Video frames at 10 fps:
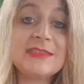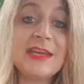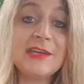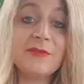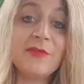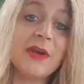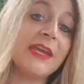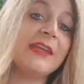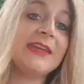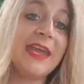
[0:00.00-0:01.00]
that your
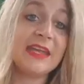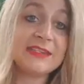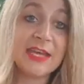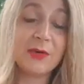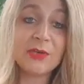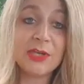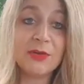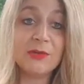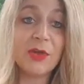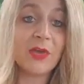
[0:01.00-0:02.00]
friend can't tell you,
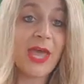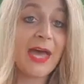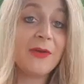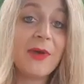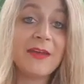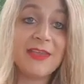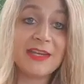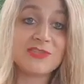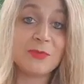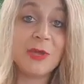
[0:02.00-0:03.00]
look, I don't have the
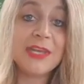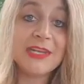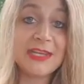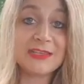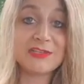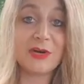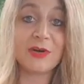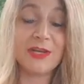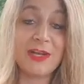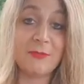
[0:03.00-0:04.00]
extra money to get
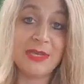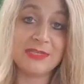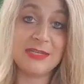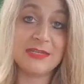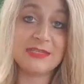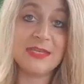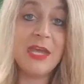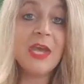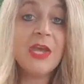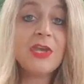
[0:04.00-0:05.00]
started in a business.
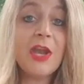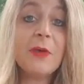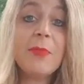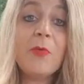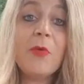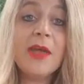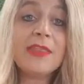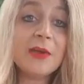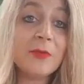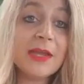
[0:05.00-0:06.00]
But what
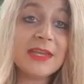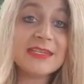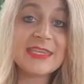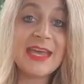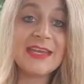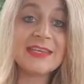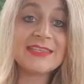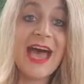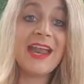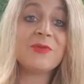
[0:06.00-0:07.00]
they're really saying is,
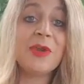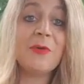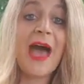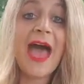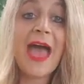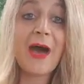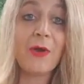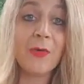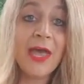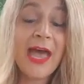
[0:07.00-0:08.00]
I don't know
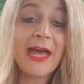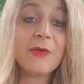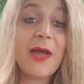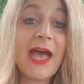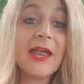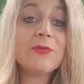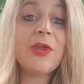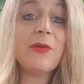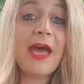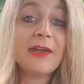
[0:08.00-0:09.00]
how. I don't
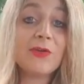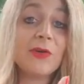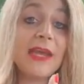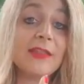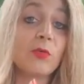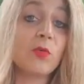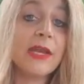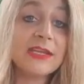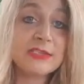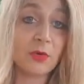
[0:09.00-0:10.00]
know how to create the
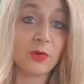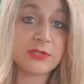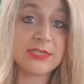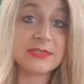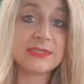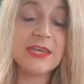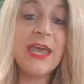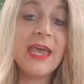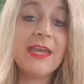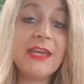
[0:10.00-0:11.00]
resources.
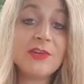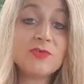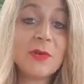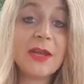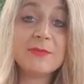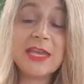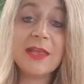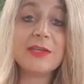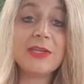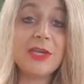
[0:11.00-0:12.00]
And here's what I'm
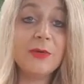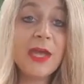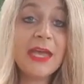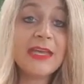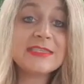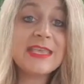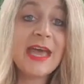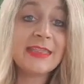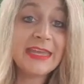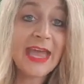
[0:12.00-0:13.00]
telling you, is
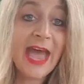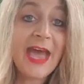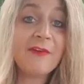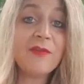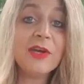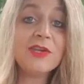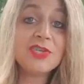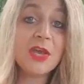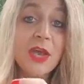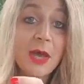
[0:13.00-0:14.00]
that the average
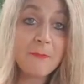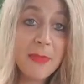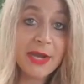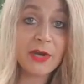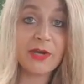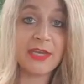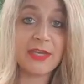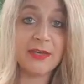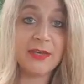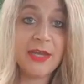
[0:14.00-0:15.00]
American